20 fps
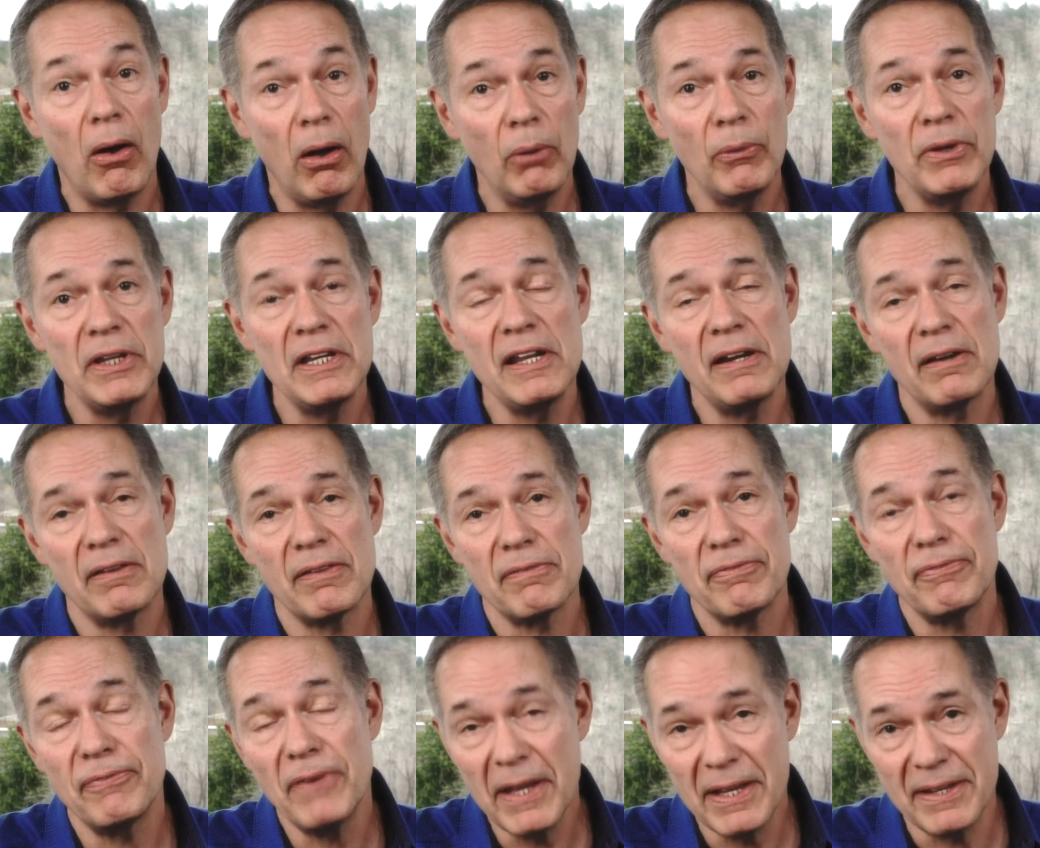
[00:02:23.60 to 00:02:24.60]
we need are the
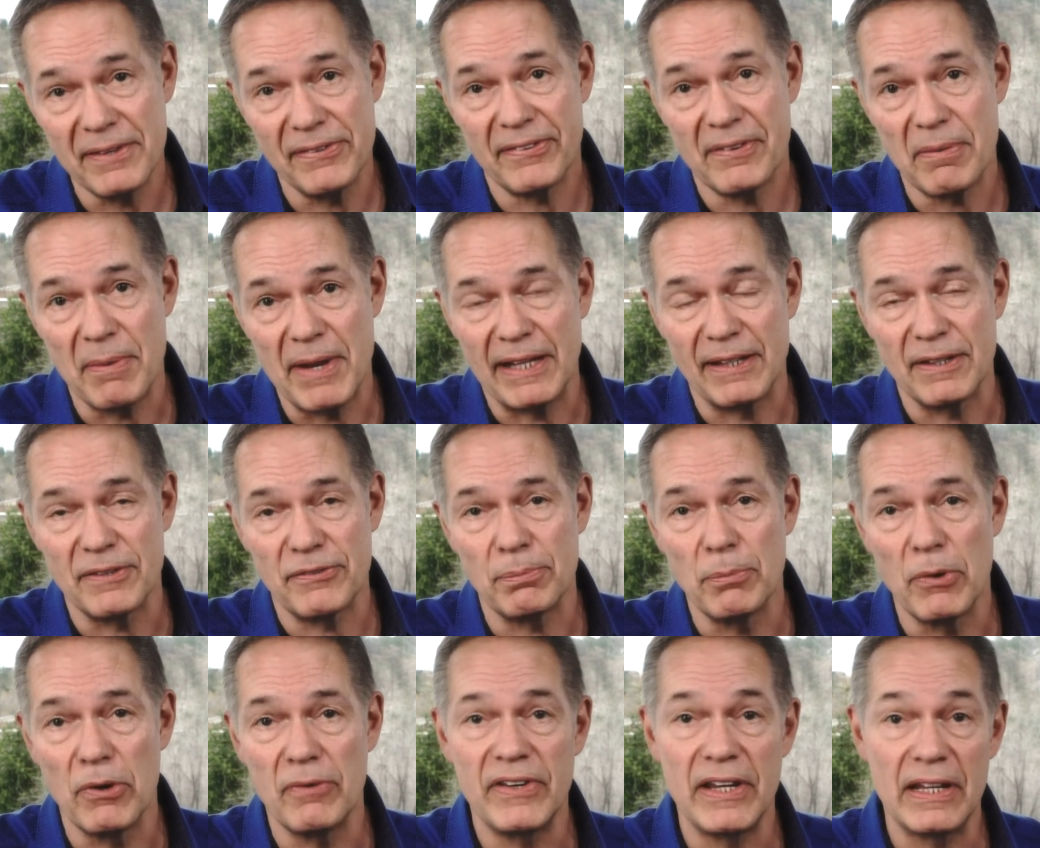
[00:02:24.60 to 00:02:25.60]
funds to make this
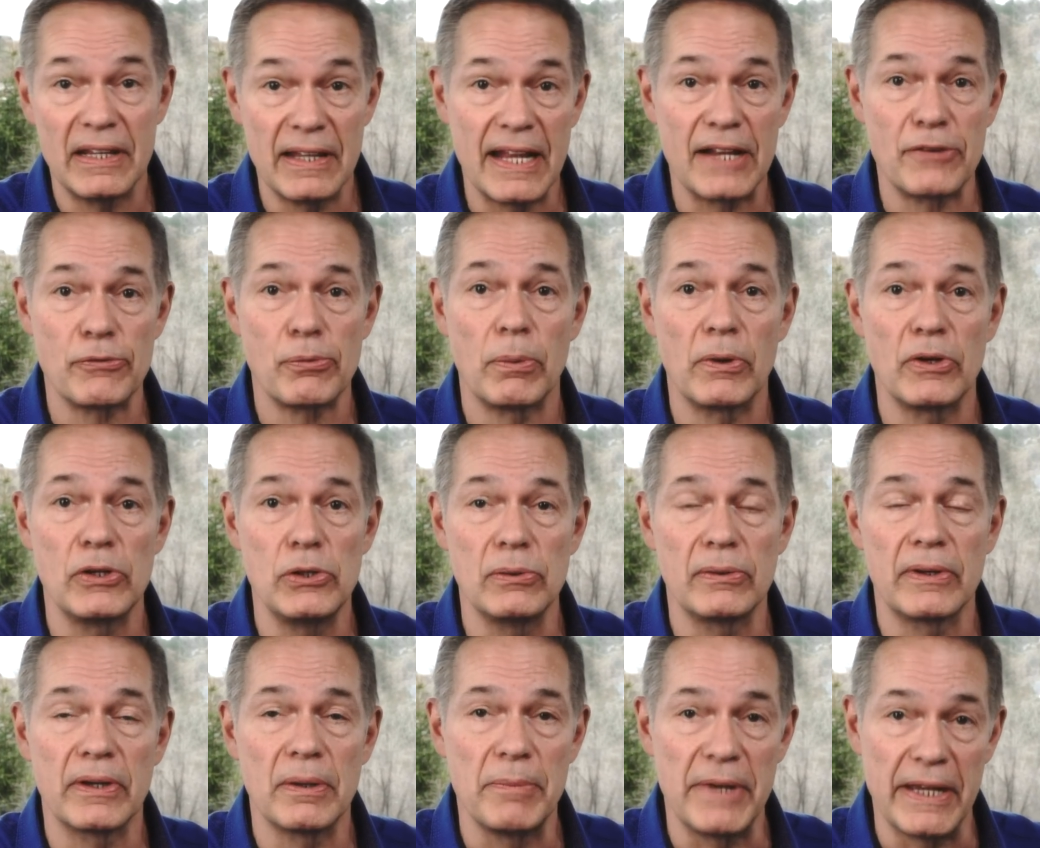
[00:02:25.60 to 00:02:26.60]
movie, and that's where you
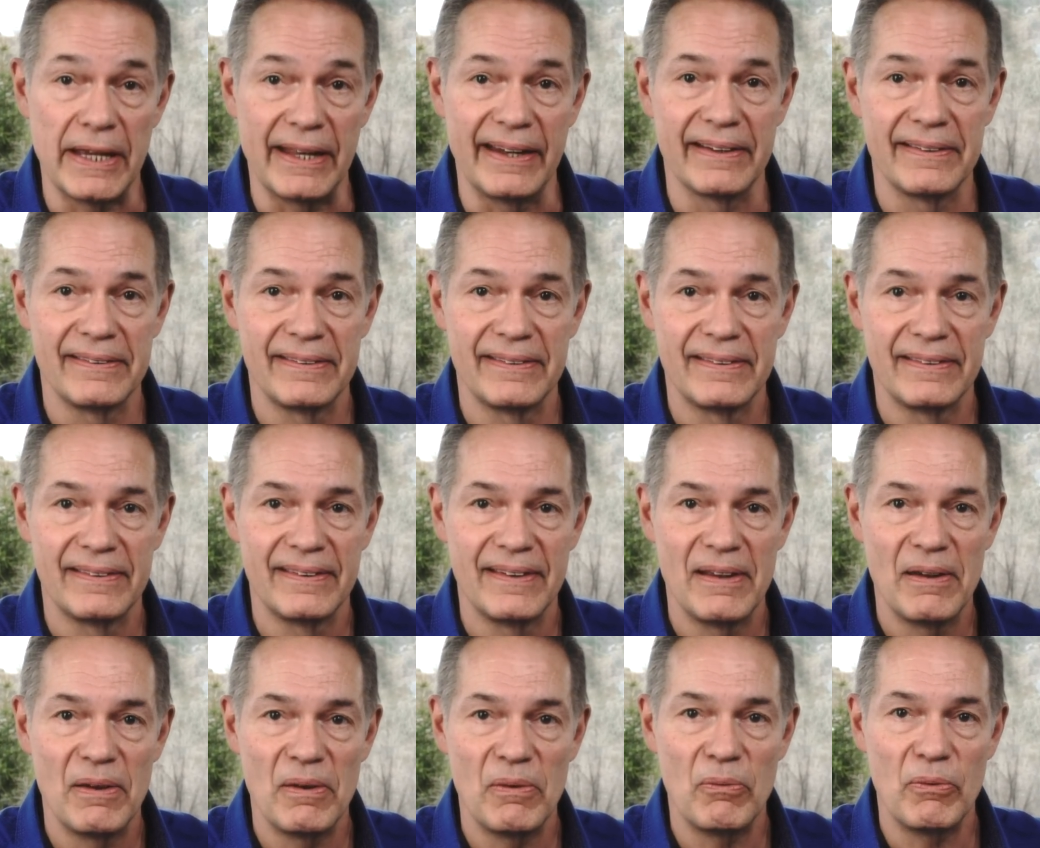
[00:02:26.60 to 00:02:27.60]
come in.
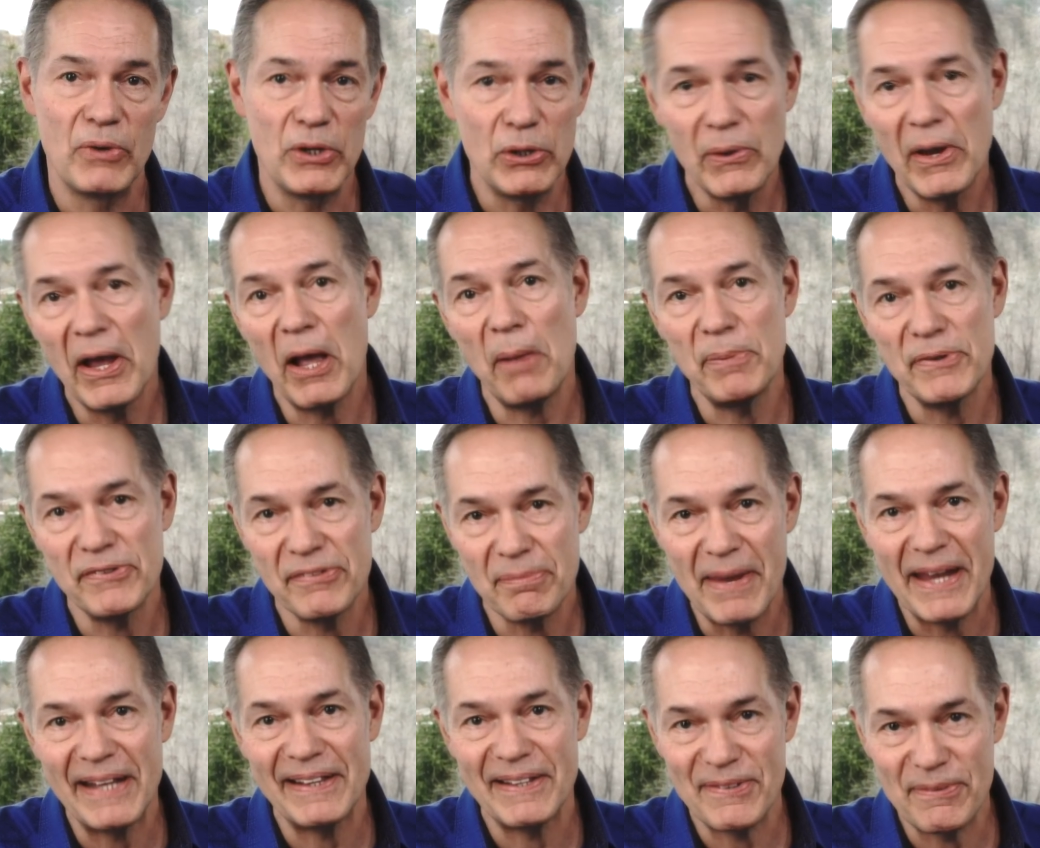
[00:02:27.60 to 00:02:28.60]
Will you help us
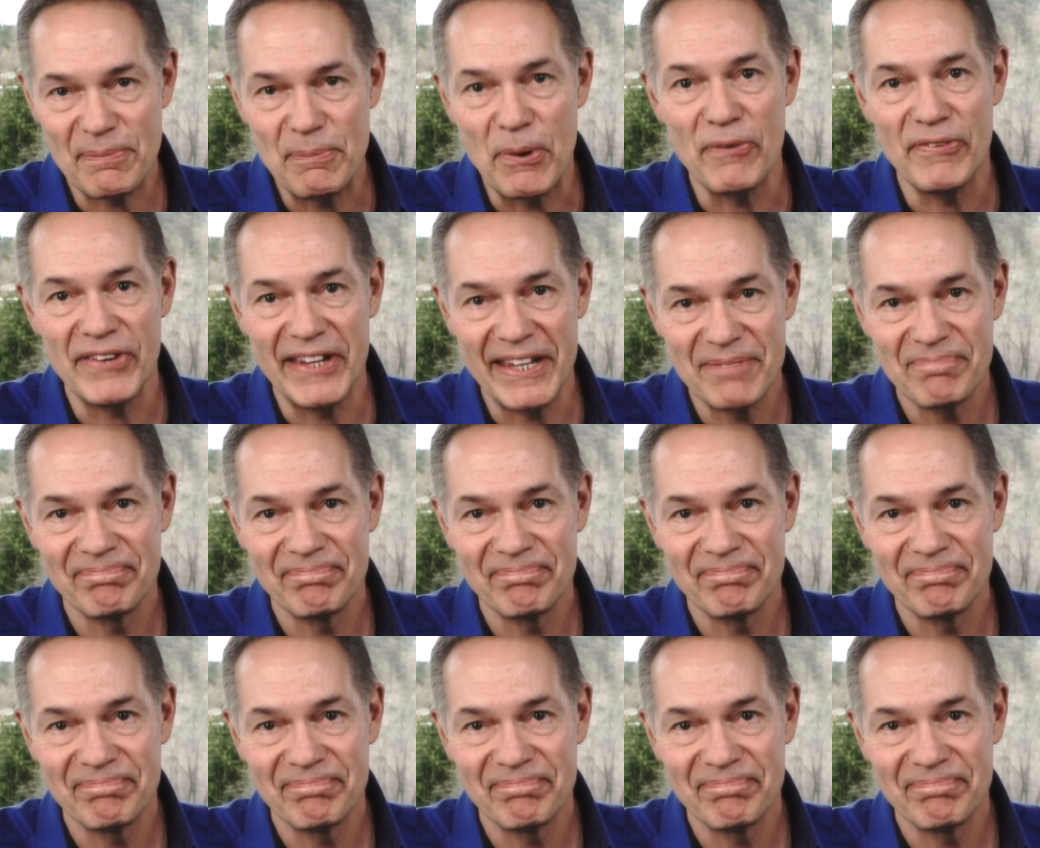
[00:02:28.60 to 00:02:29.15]
make this movie?